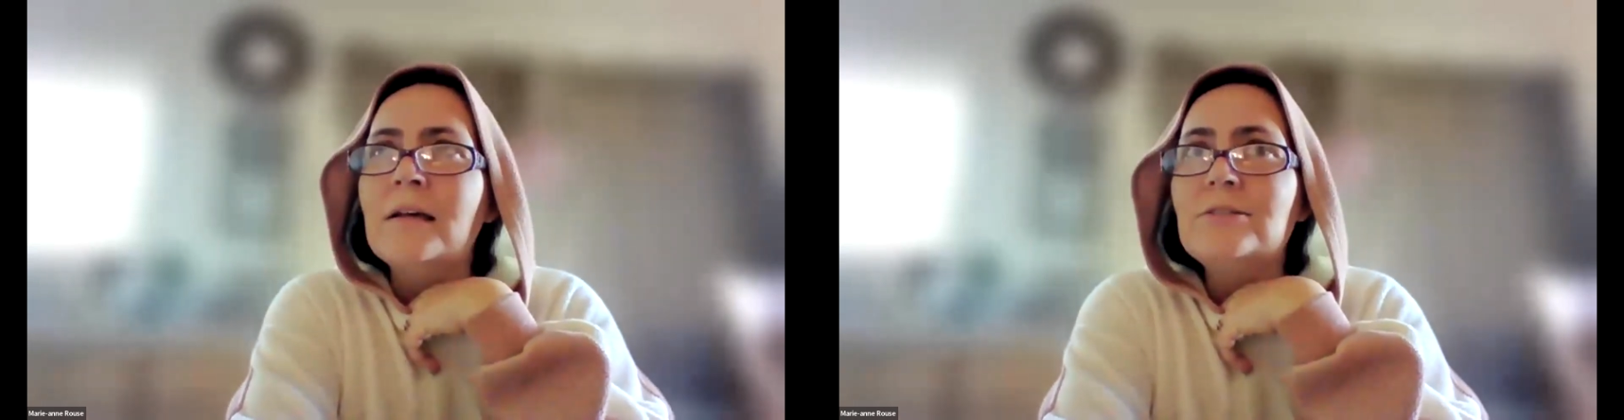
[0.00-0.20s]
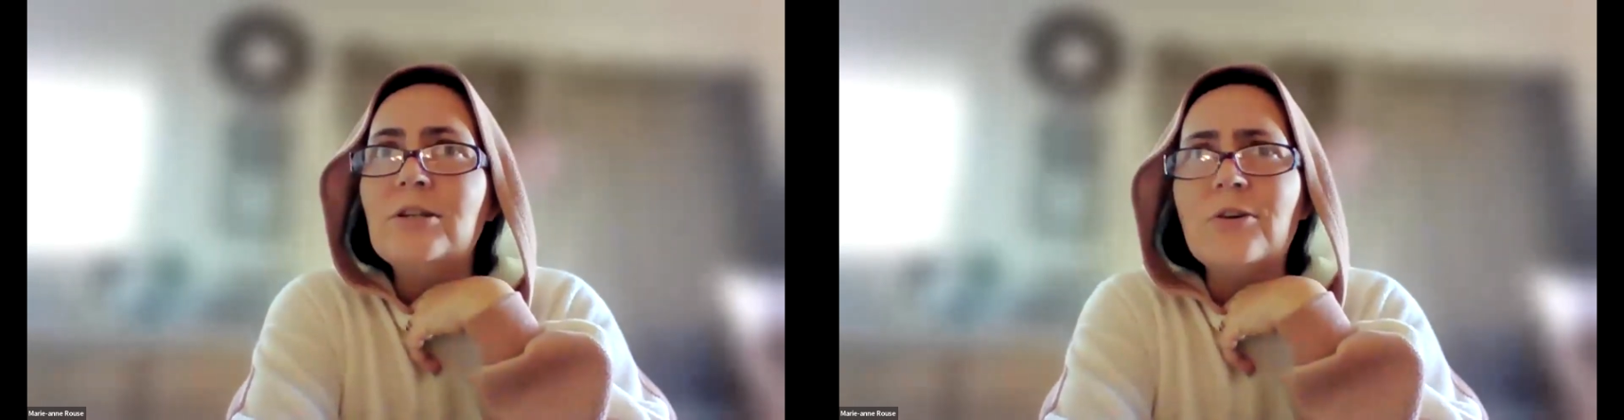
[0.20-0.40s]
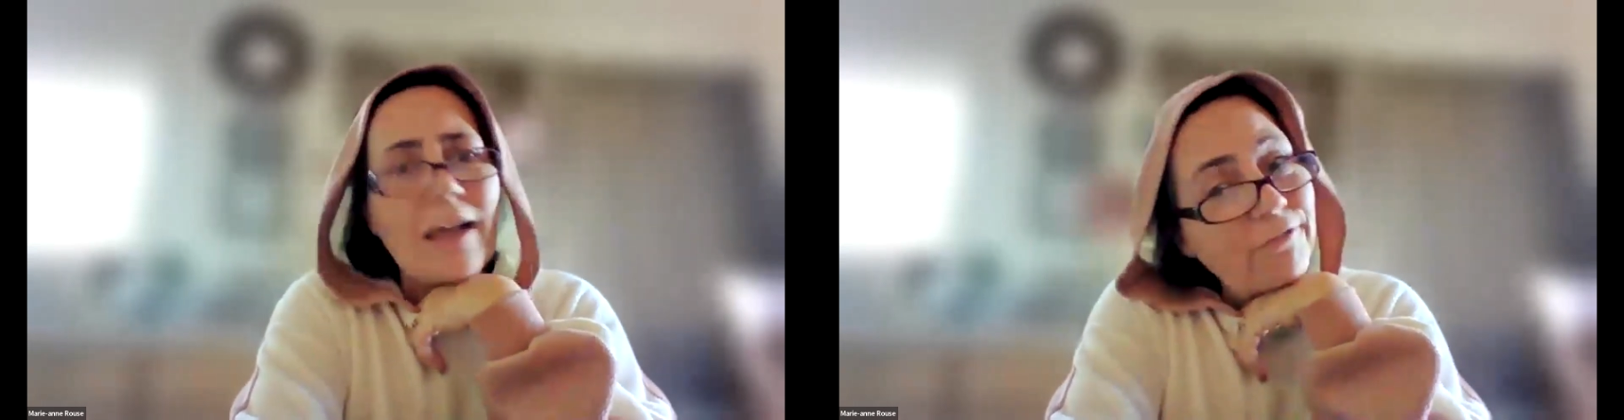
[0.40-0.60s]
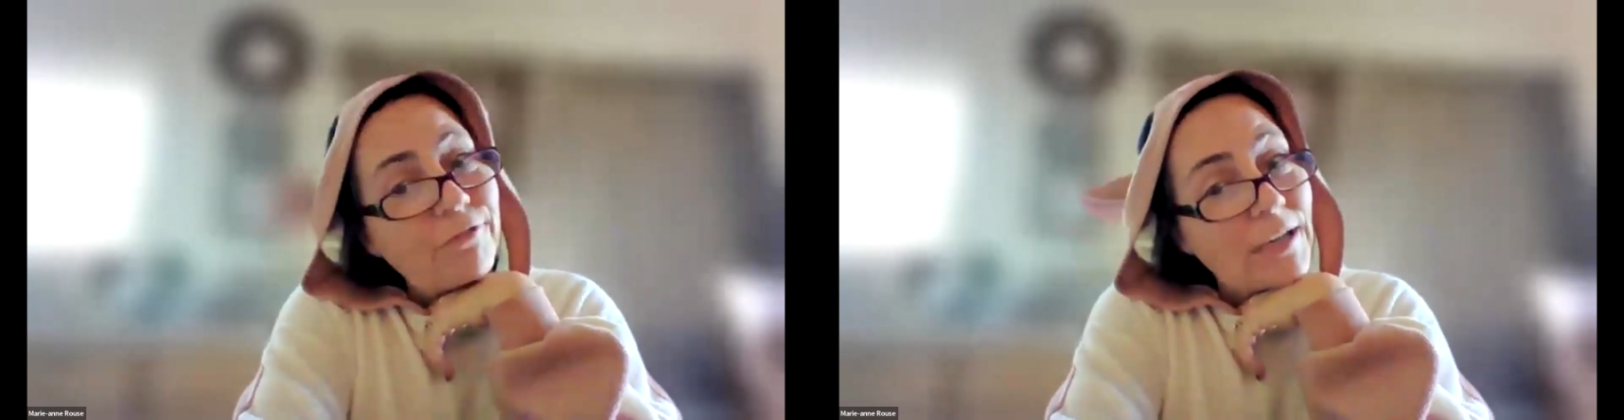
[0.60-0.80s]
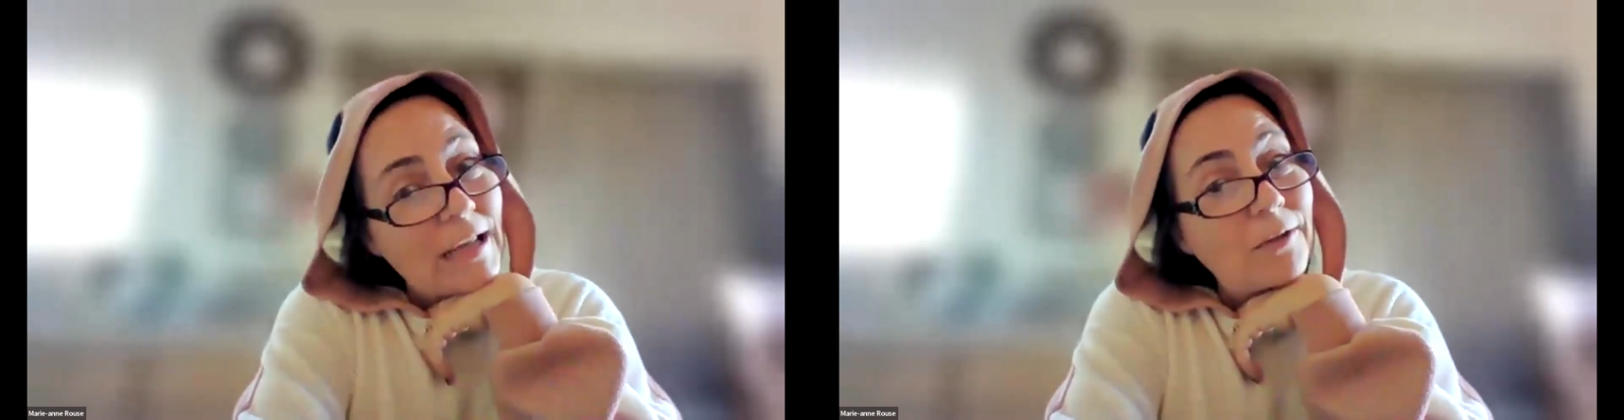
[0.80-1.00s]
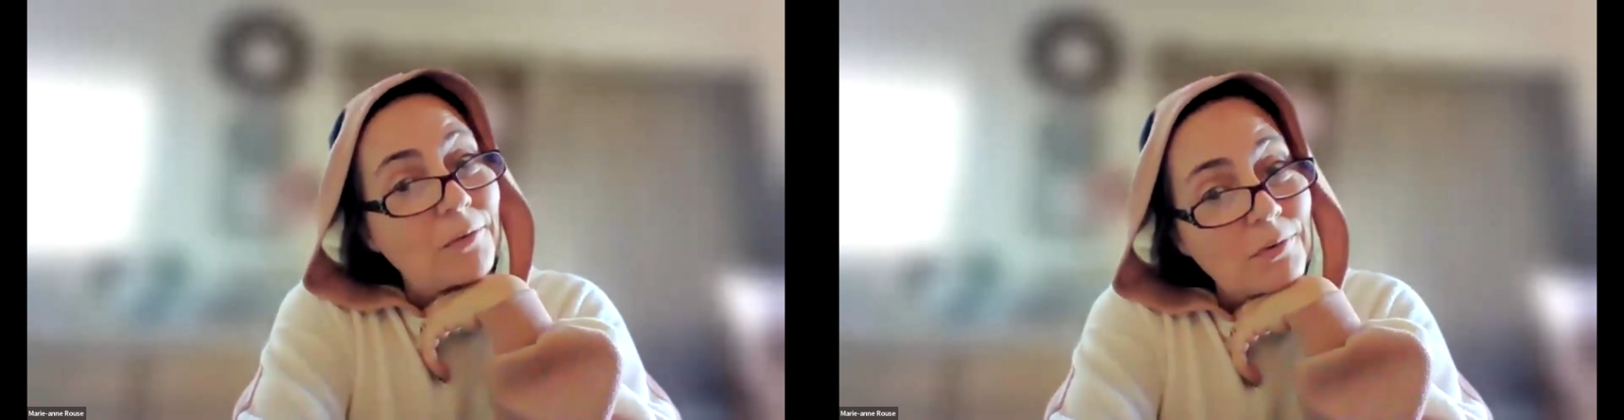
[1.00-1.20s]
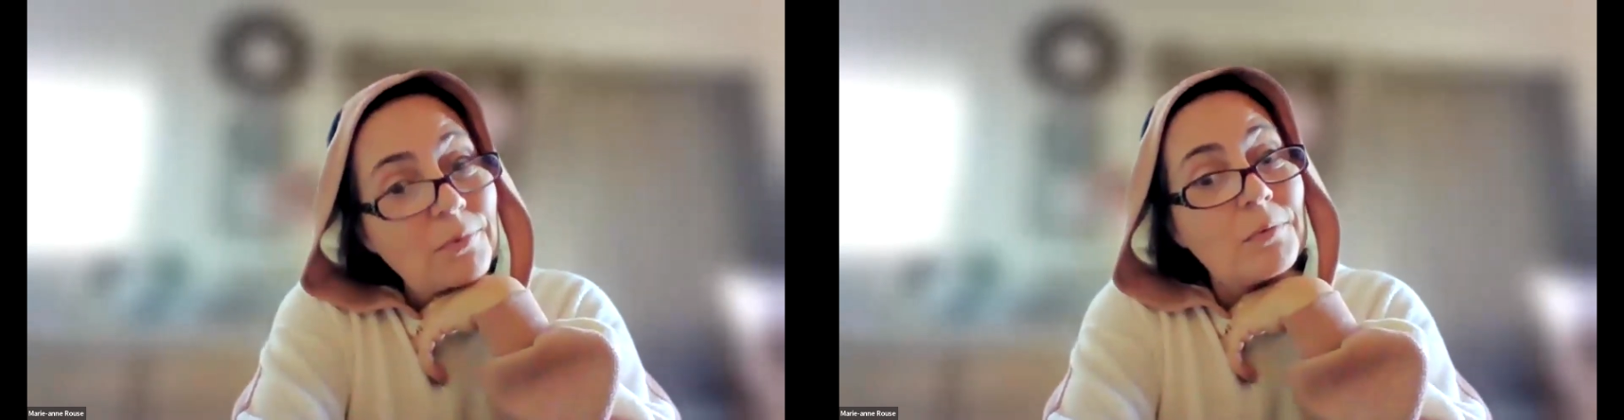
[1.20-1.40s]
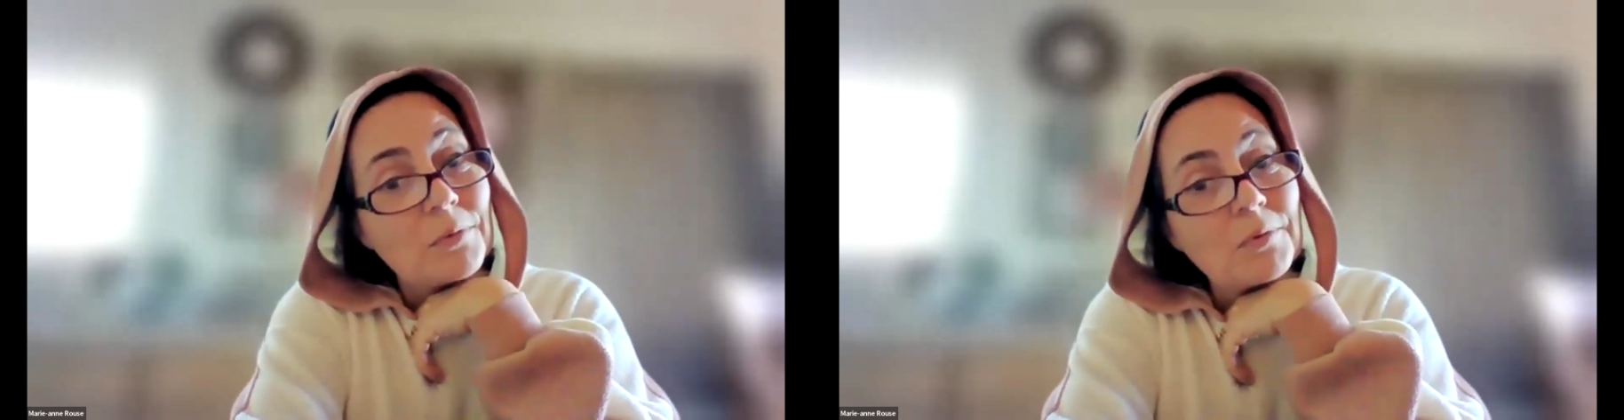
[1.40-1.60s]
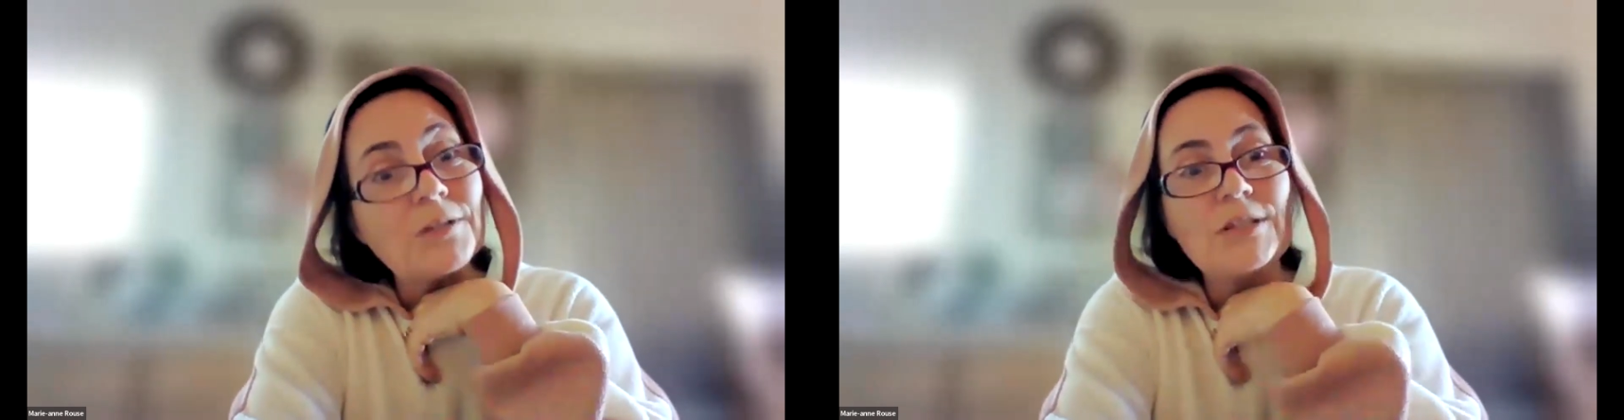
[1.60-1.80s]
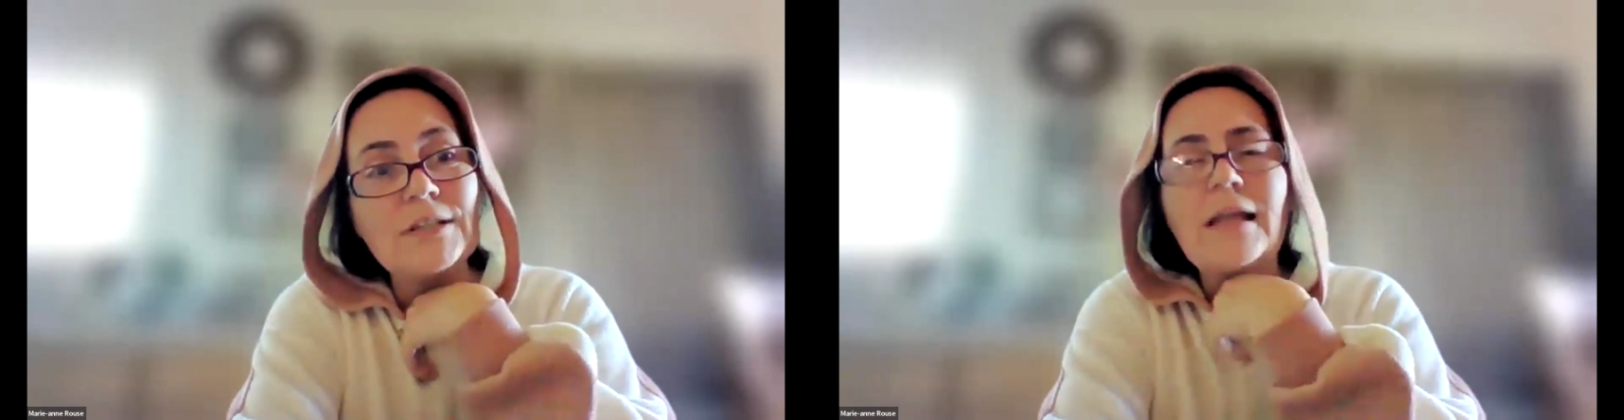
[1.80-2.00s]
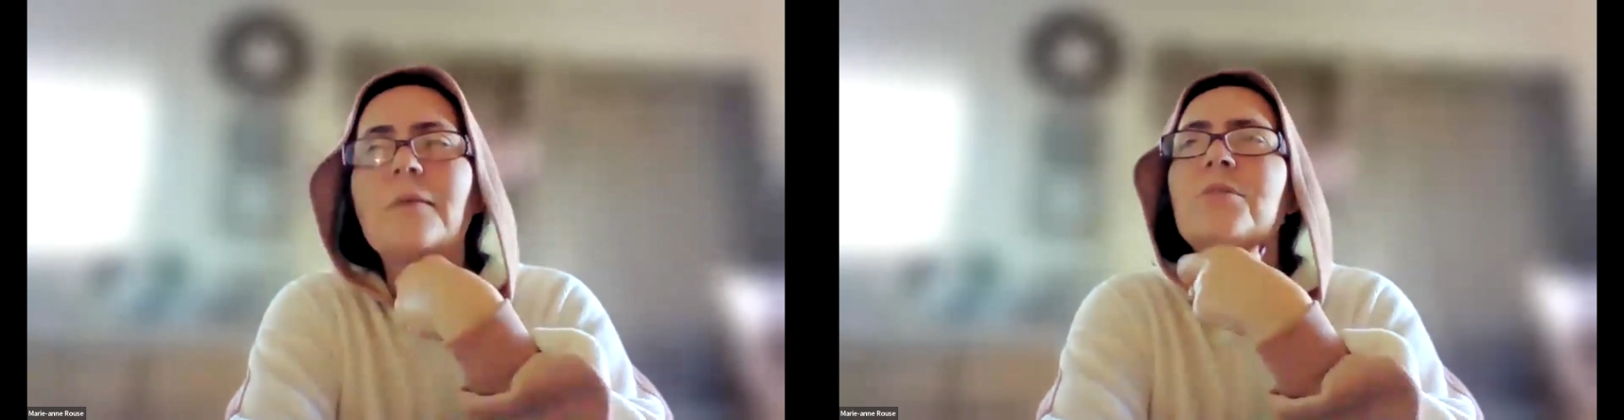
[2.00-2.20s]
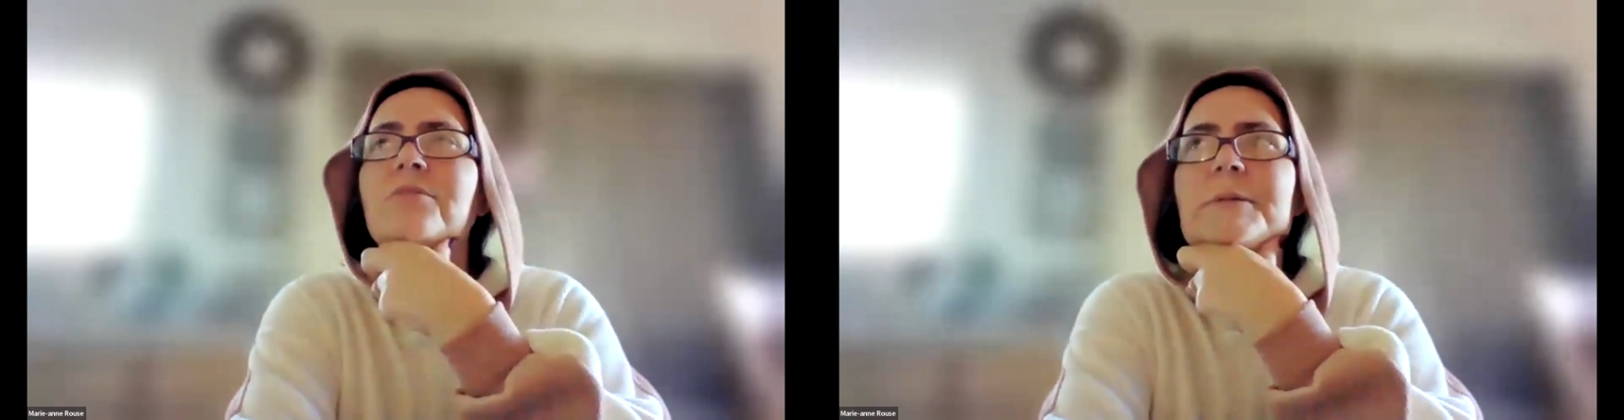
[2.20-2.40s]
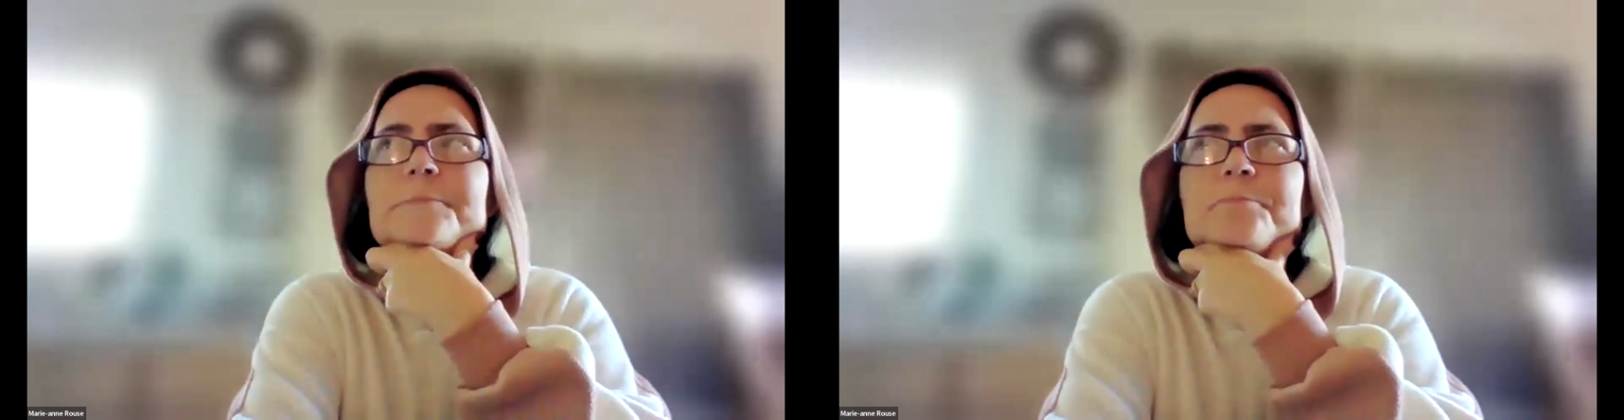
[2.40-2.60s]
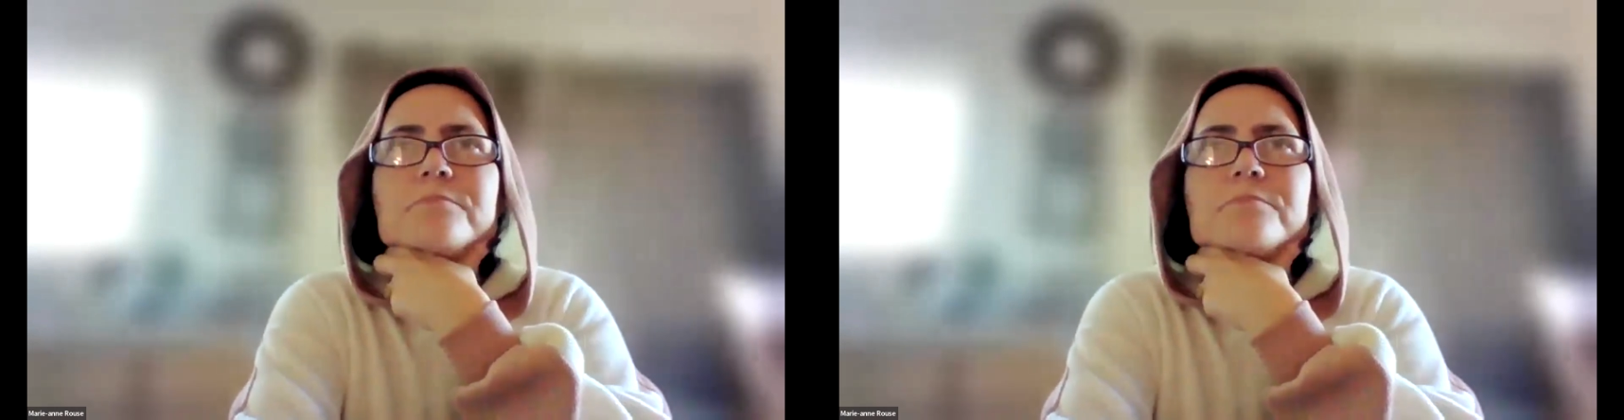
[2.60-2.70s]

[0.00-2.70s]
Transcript: So every day we were watching that movie.